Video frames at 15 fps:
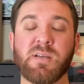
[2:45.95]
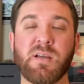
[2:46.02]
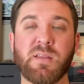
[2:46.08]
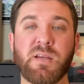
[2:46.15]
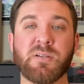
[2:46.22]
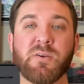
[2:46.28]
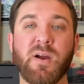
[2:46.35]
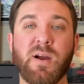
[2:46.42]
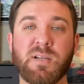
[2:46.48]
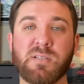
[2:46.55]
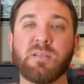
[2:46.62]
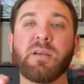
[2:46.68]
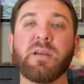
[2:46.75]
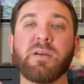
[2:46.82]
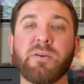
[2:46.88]
and then
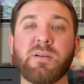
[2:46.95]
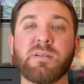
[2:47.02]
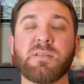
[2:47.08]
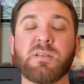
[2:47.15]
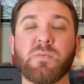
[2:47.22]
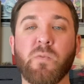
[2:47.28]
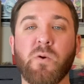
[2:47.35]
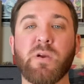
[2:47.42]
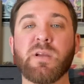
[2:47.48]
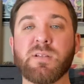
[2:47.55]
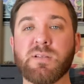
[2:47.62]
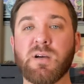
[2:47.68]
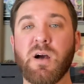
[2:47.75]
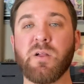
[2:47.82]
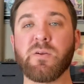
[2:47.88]
gradually increasing the more you can
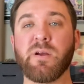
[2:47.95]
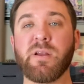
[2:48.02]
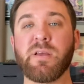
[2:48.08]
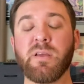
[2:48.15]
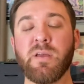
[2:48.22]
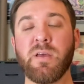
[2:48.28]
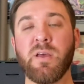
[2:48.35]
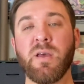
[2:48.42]
tolerate it.